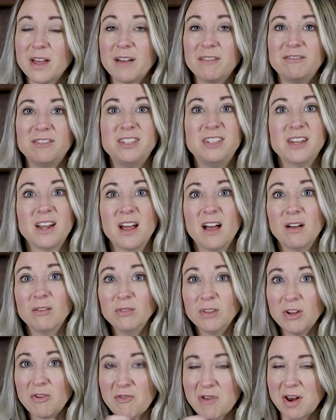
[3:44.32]
have
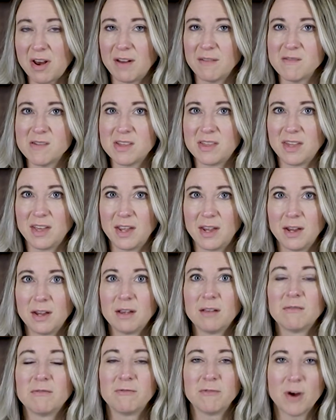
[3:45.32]
downloaded
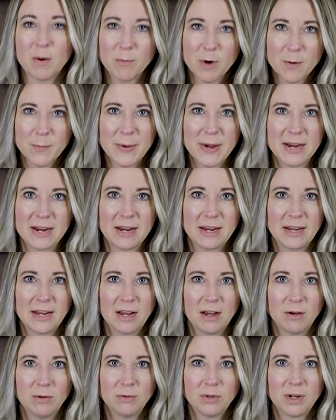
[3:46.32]
everything from our bank
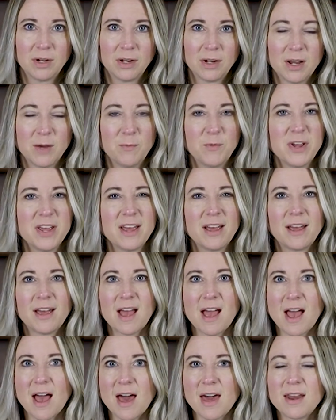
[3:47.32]
account and we
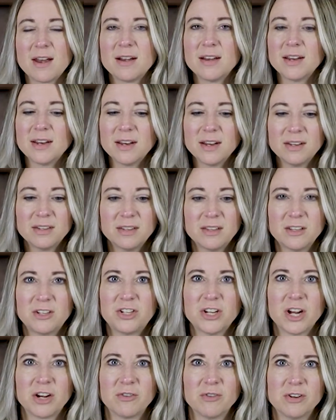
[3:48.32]
added it into the
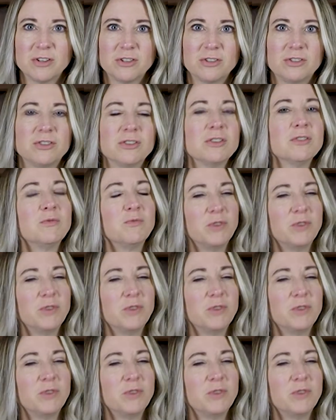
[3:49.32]
check register,